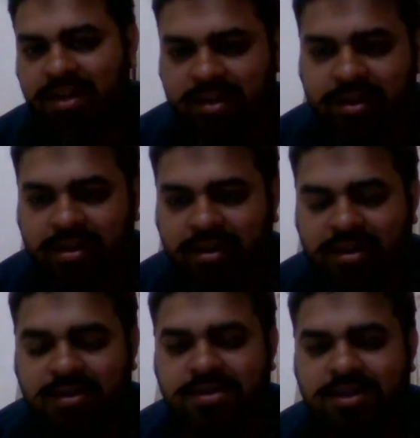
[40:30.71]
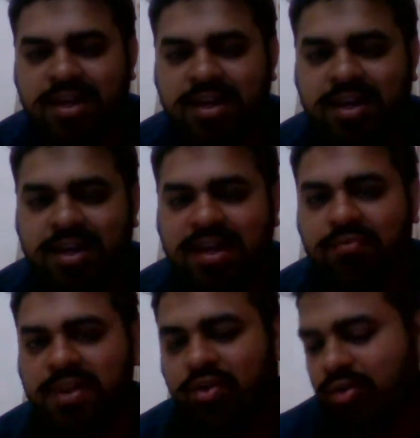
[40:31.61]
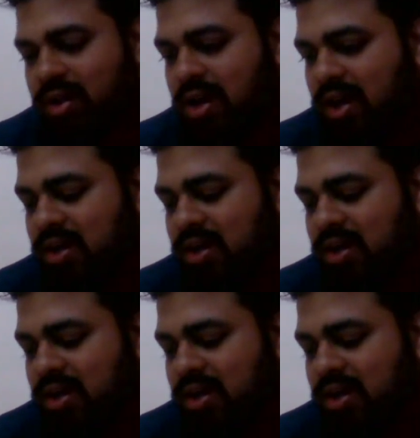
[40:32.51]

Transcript: injury crisis of their own.